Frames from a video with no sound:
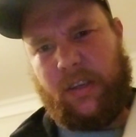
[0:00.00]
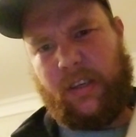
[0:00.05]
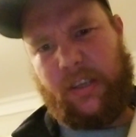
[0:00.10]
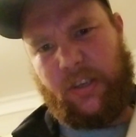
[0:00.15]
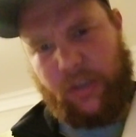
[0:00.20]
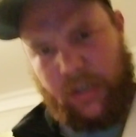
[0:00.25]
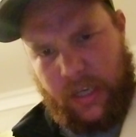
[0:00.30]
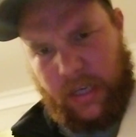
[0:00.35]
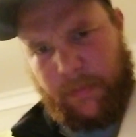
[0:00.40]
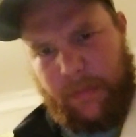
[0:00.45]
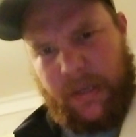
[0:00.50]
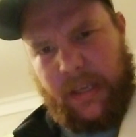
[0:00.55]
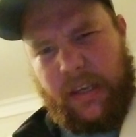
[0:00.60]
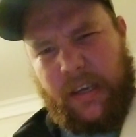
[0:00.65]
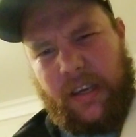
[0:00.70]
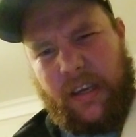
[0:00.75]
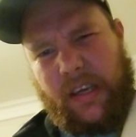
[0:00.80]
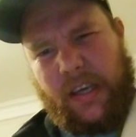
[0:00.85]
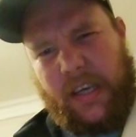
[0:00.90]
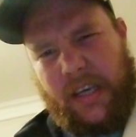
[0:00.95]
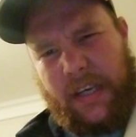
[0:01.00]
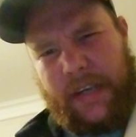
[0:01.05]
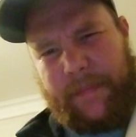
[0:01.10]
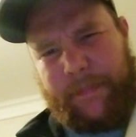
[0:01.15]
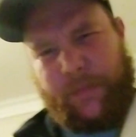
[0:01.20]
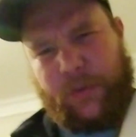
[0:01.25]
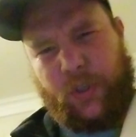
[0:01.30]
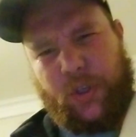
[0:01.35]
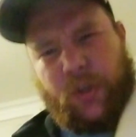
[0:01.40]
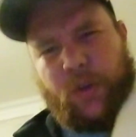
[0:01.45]
you need to be
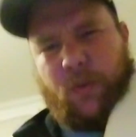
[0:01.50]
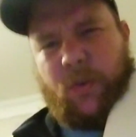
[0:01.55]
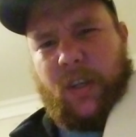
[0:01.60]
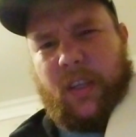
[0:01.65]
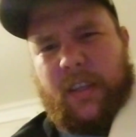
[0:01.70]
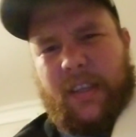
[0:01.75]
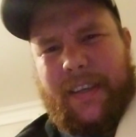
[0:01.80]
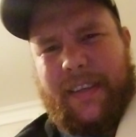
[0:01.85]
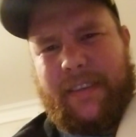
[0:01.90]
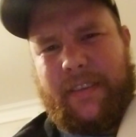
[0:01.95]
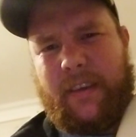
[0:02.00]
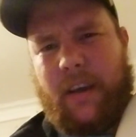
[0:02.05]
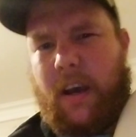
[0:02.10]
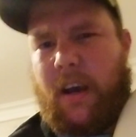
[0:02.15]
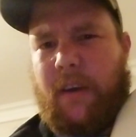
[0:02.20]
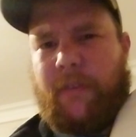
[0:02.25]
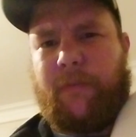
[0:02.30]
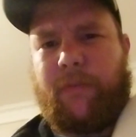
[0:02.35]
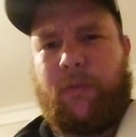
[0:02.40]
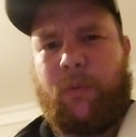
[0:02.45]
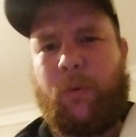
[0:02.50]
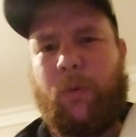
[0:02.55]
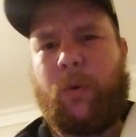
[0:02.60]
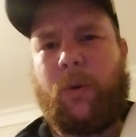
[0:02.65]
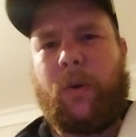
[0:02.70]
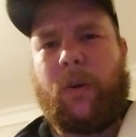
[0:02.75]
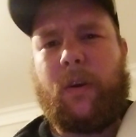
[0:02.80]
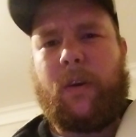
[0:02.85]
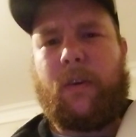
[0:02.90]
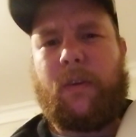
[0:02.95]
tuning the guitar
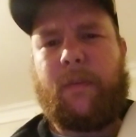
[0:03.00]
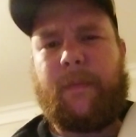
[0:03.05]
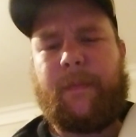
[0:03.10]
for